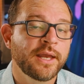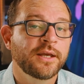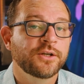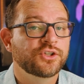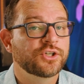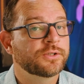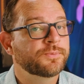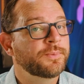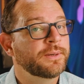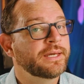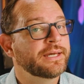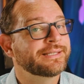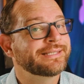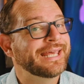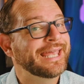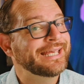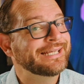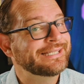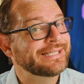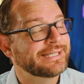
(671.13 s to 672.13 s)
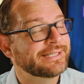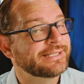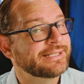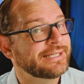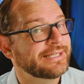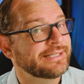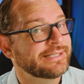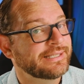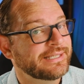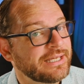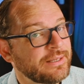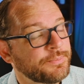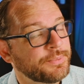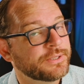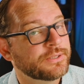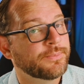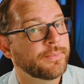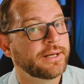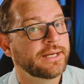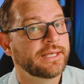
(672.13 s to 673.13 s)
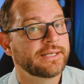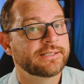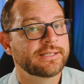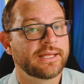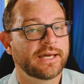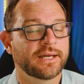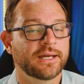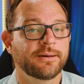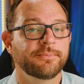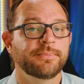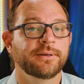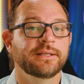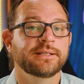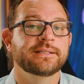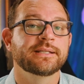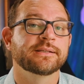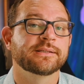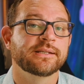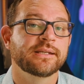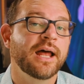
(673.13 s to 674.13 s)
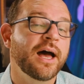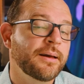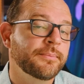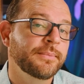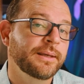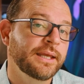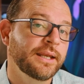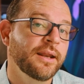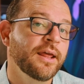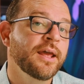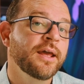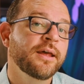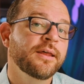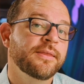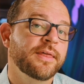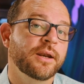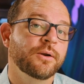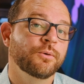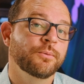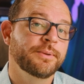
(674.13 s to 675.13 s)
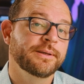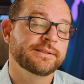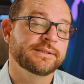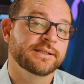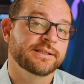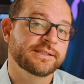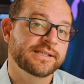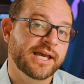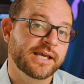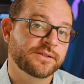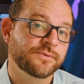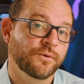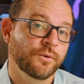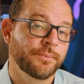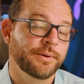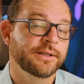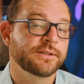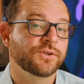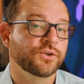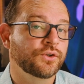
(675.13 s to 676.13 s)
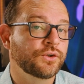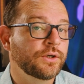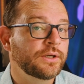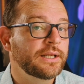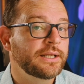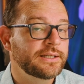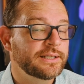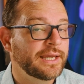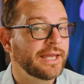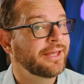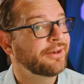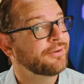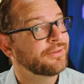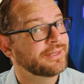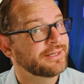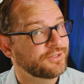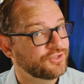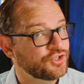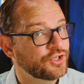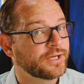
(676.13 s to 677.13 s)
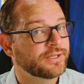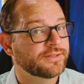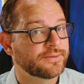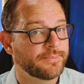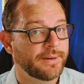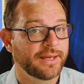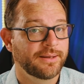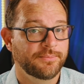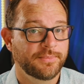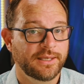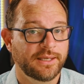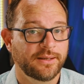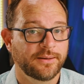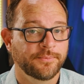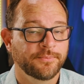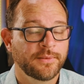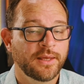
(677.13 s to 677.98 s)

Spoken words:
Just because A16Z puts money into that company does not mean that it will be successful, but it's a good indicator that it just might be.